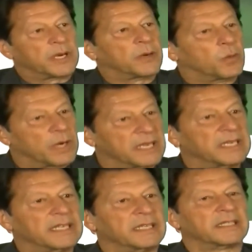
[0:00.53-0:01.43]
where you
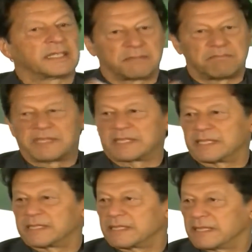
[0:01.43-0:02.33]
have world leaders in
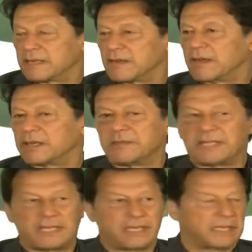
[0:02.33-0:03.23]
business and
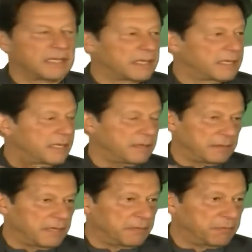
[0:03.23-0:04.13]
economy
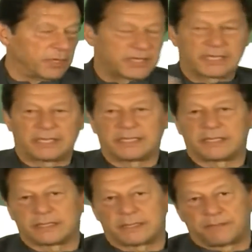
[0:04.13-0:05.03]
and
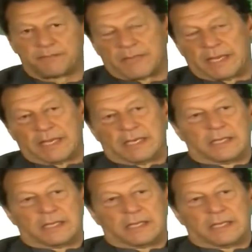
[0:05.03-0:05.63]
political leaders.